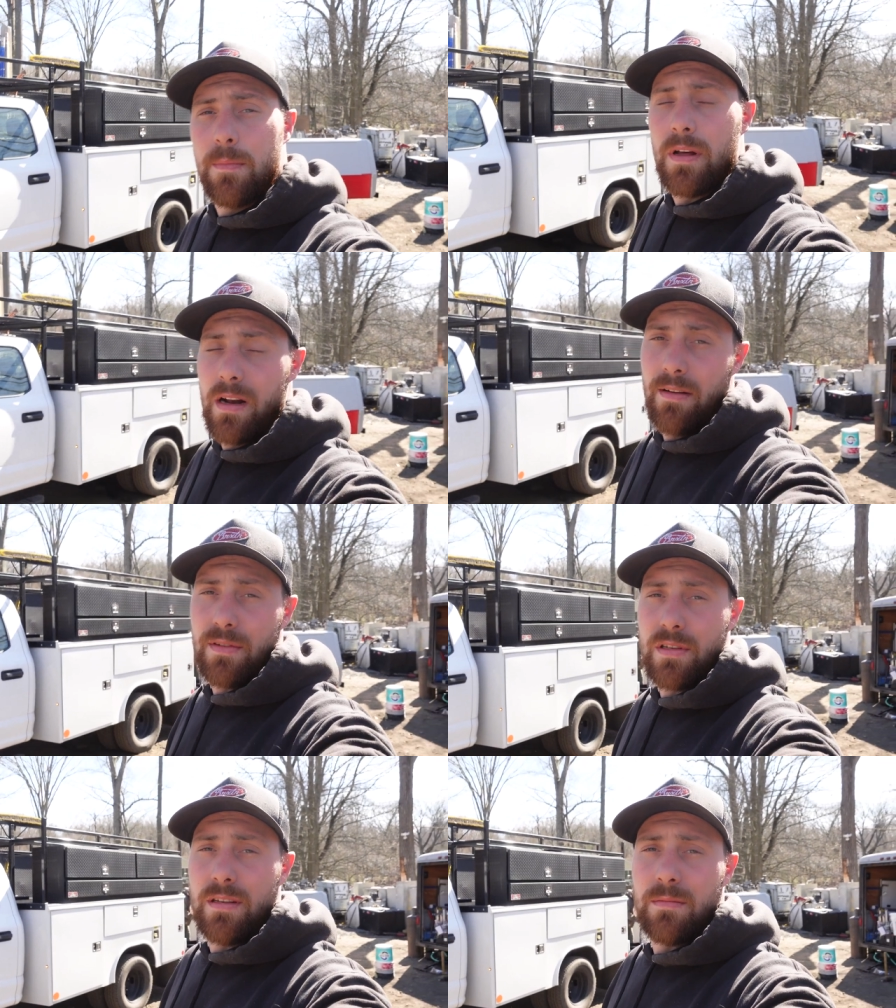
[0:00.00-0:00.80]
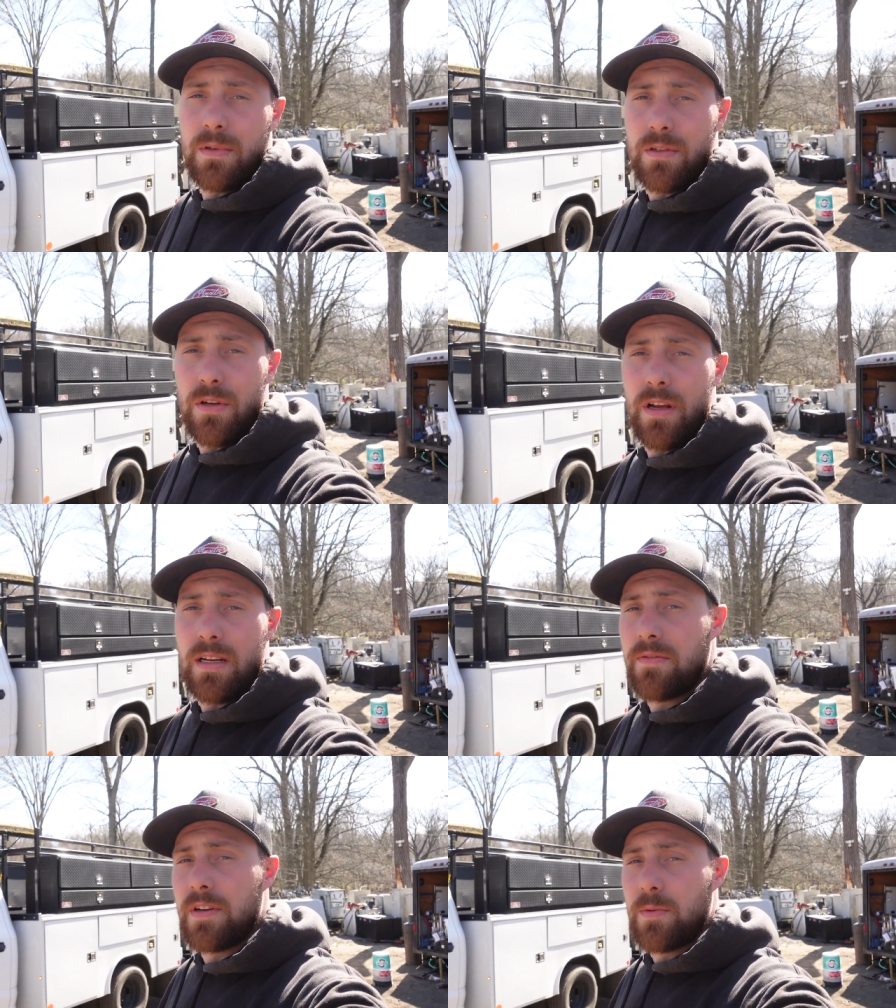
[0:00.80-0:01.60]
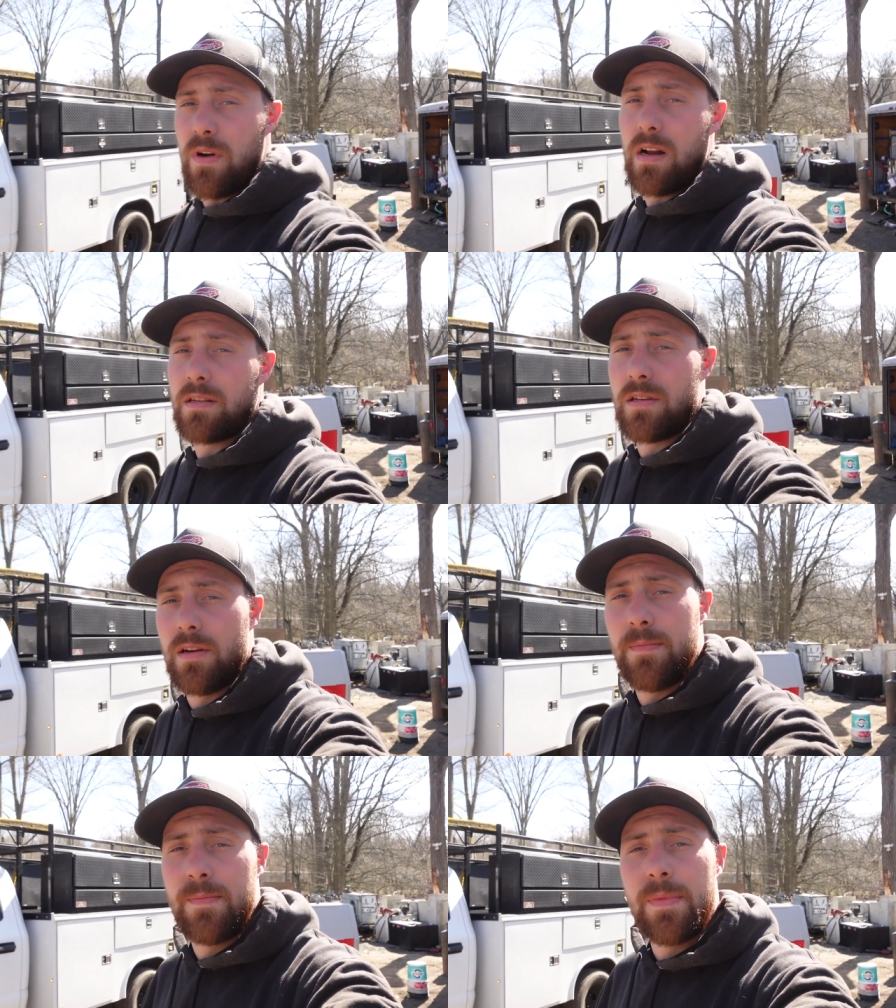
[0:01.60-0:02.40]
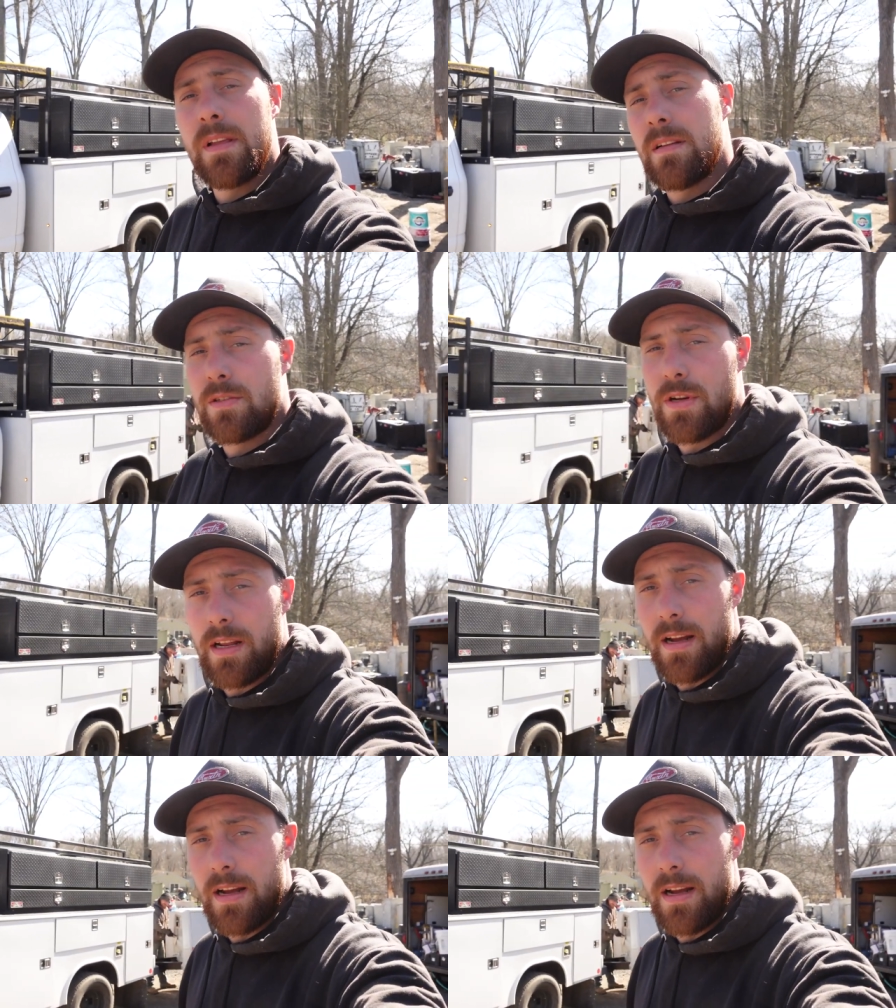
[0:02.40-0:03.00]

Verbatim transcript: But obviously, I'm going to show you guys the finished product, so let's check